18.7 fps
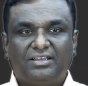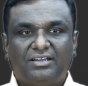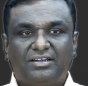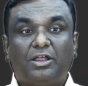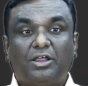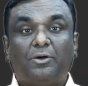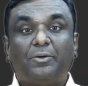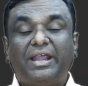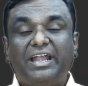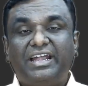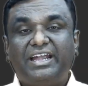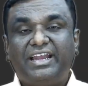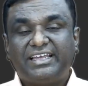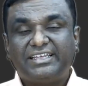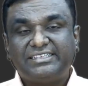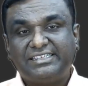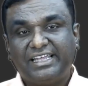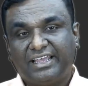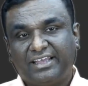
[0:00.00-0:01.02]
Now
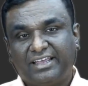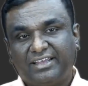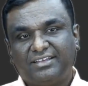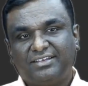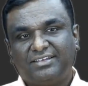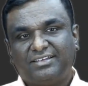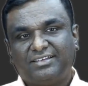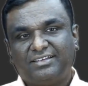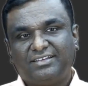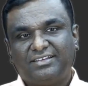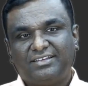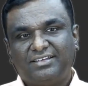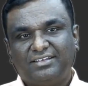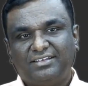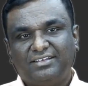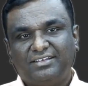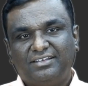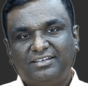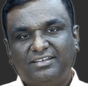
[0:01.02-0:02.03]
indexing.
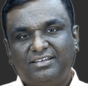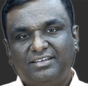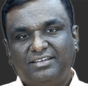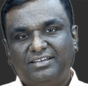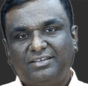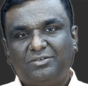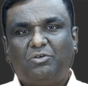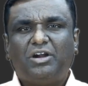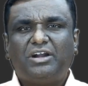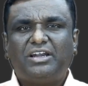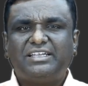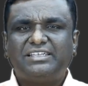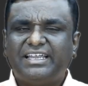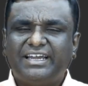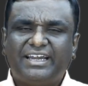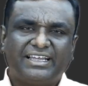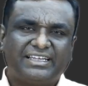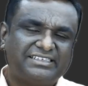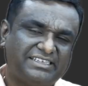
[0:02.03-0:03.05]
What is
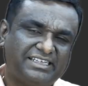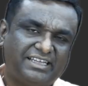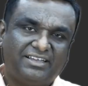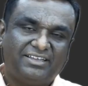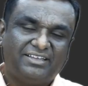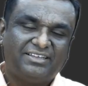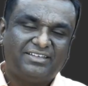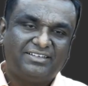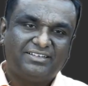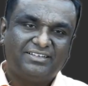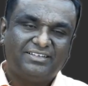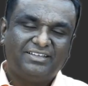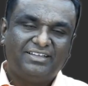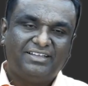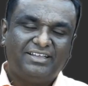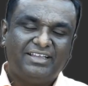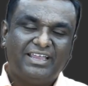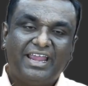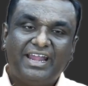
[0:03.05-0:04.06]
indexing?
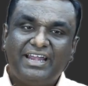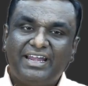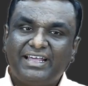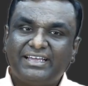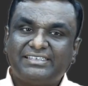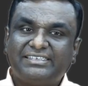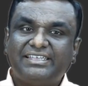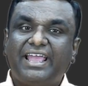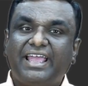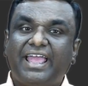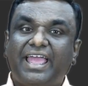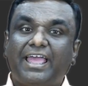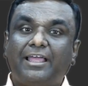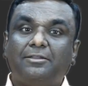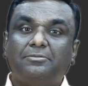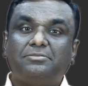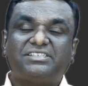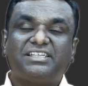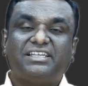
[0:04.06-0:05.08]
Indexing
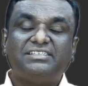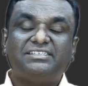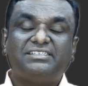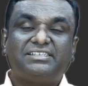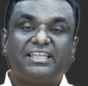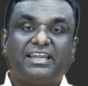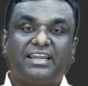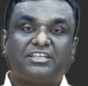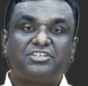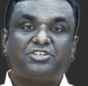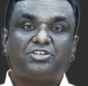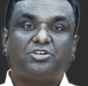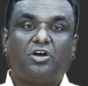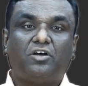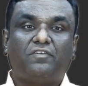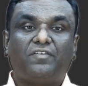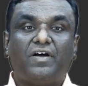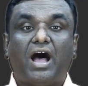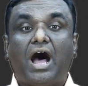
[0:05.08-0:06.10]
helps in selection
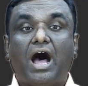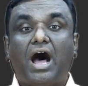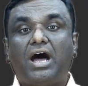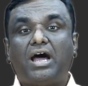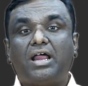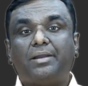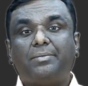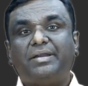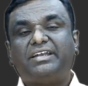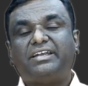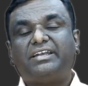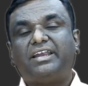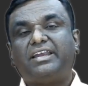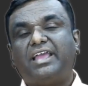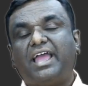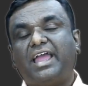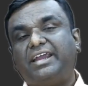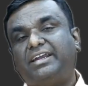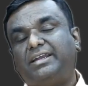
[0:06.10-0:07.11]
of
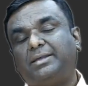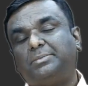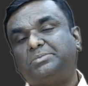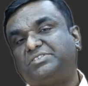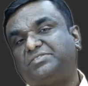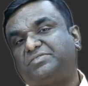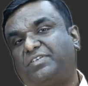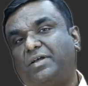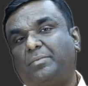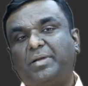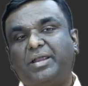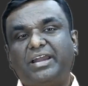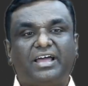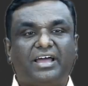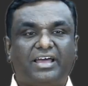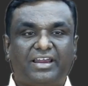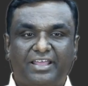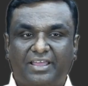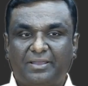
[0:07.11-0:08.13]
arbitrary items from an
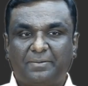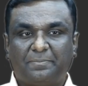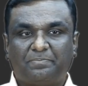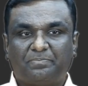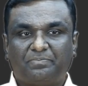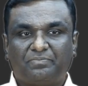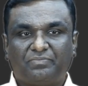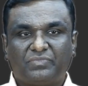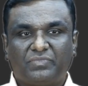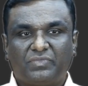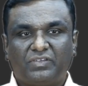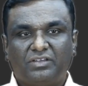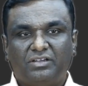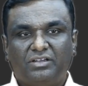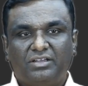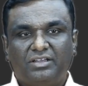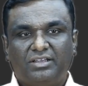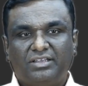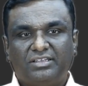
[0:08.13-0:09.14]
array.
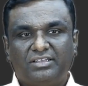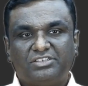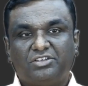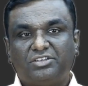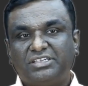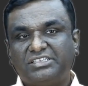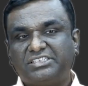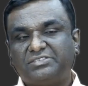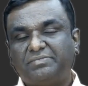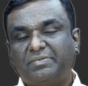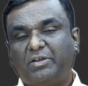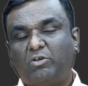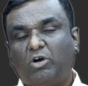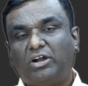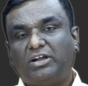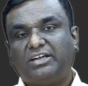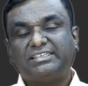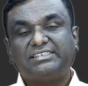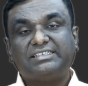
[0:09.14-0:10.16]
So this we call
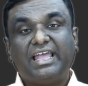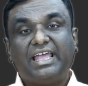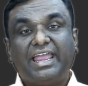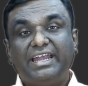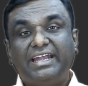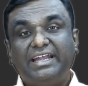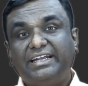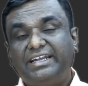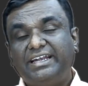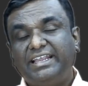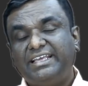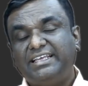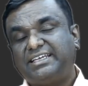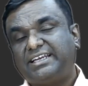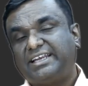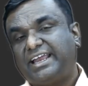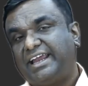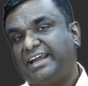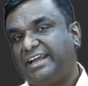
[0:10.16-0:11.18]
it as the
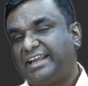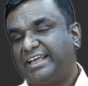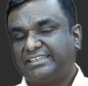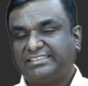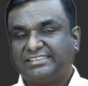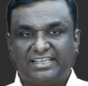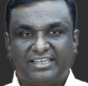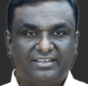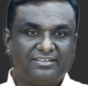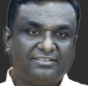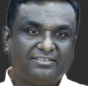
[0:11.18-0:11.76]
integer indexing.